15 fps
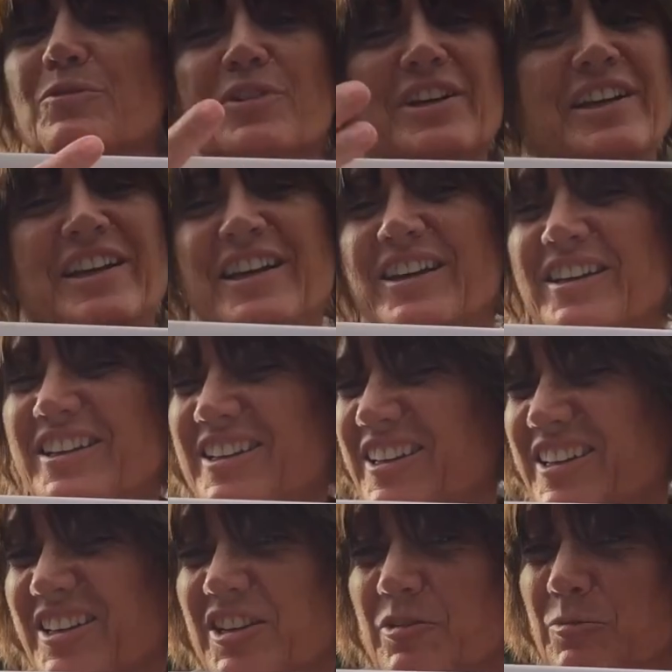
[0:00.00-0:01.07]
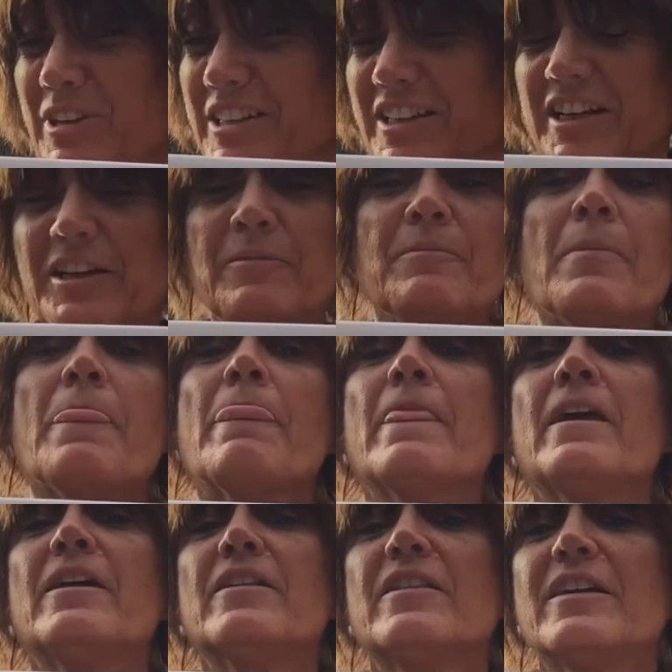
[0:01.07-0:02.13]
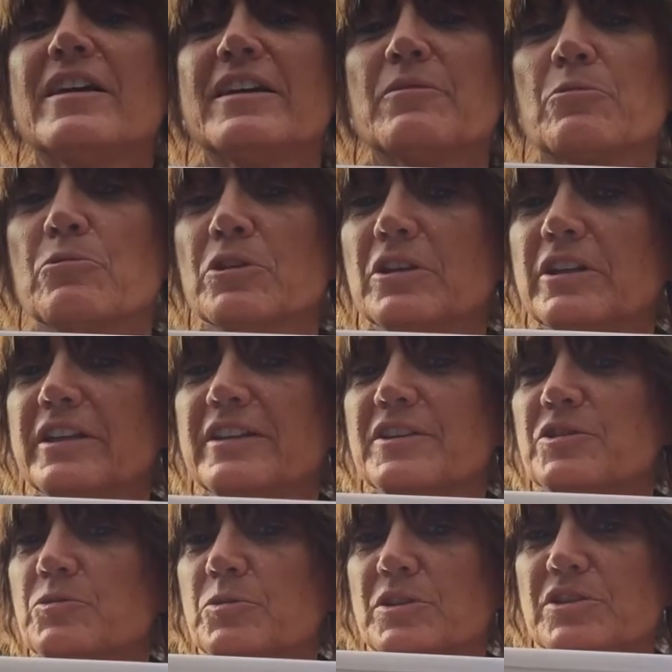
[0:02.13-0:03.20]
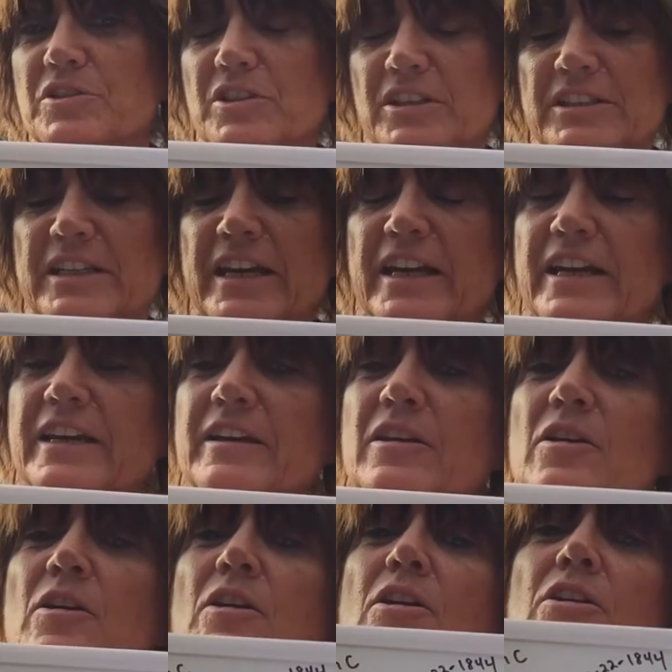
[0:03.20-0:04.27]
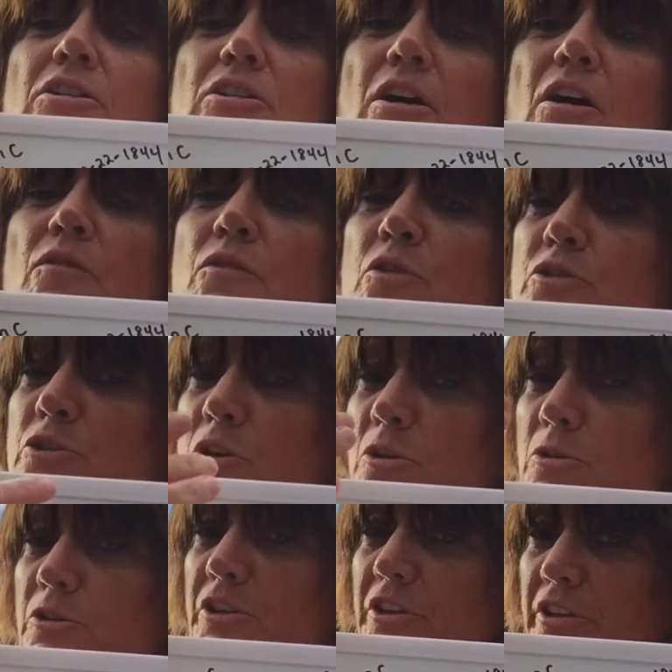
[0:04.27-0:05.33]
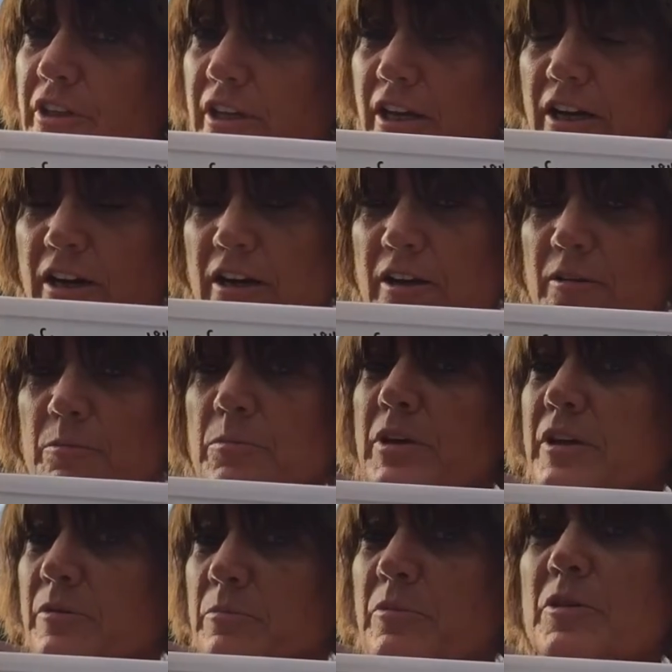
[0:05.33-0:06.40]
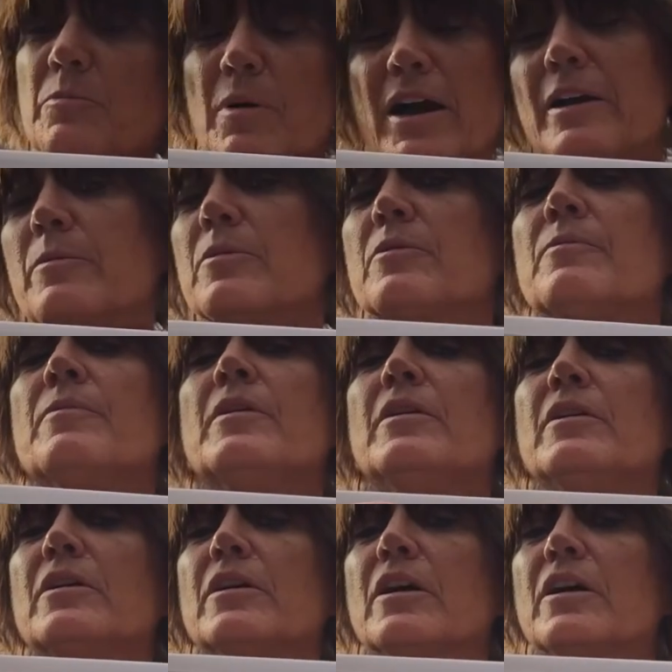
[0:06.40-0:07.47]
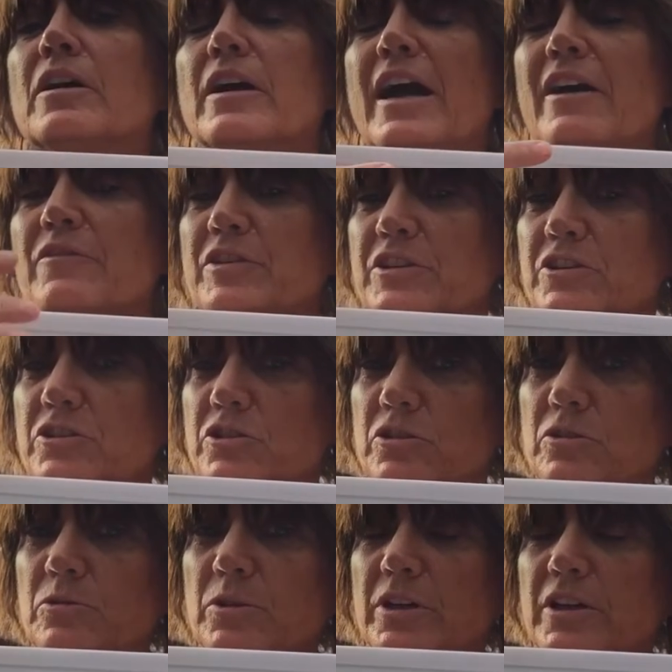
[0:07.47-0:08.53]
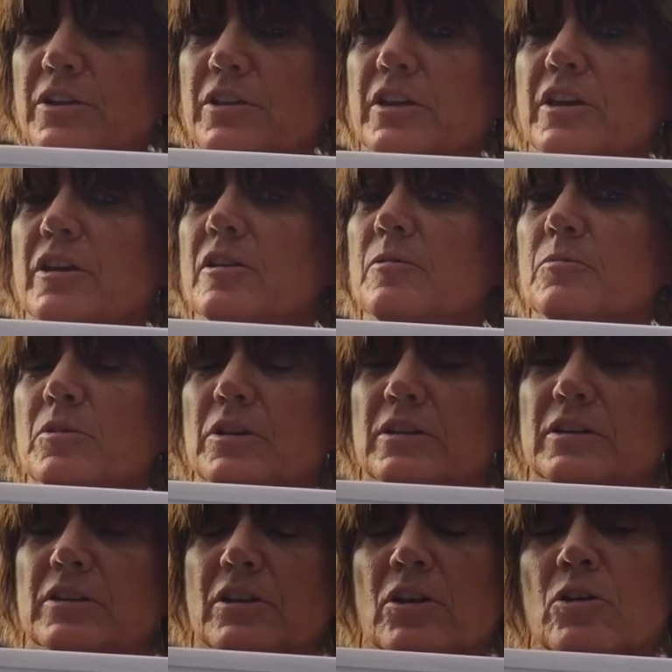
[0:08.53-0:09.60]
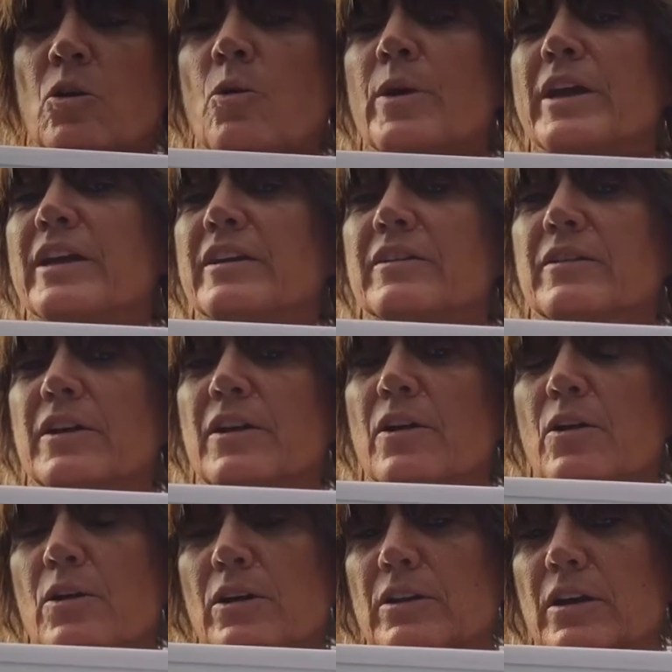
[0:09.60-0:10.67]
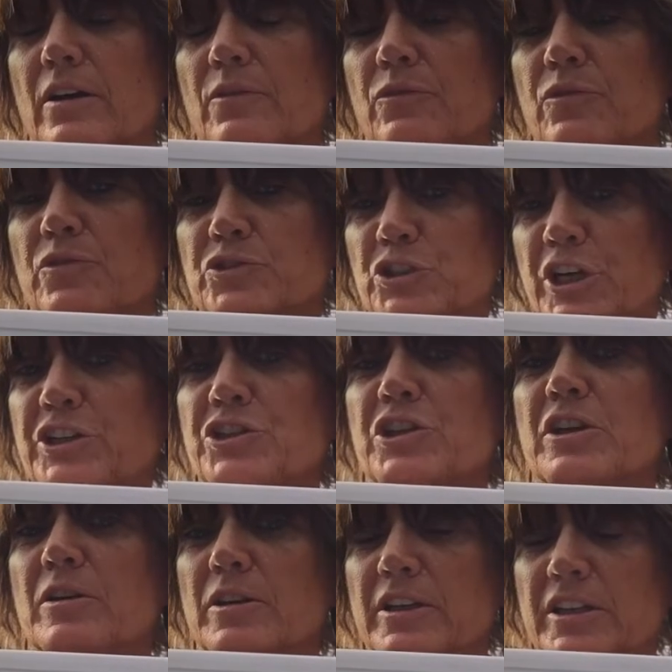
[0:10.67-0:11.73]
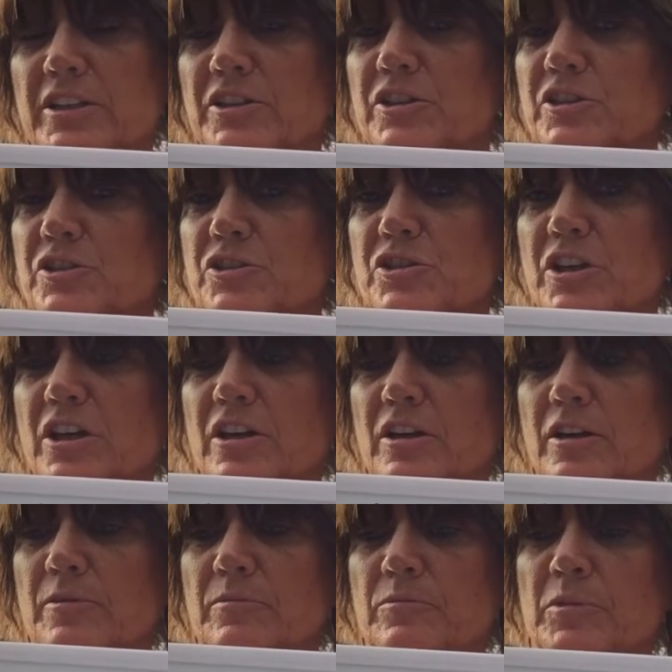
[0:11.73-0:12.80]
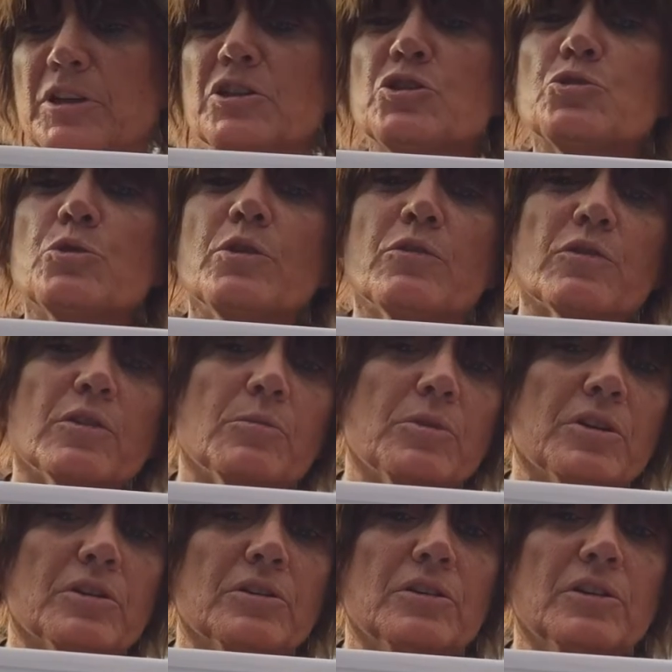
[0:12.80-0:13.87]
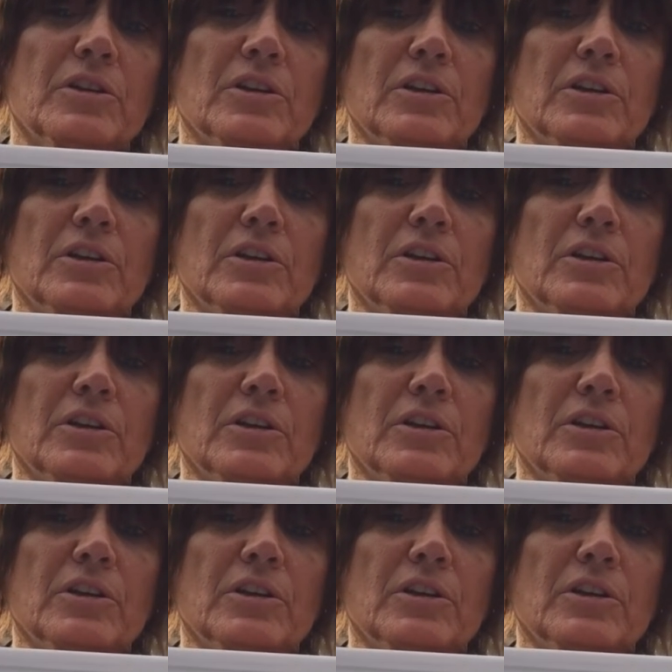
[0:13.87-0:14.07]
and finding out he didn't come that day, that really this was a day foretold in the Bible, having to do with him going, changing his ministry from the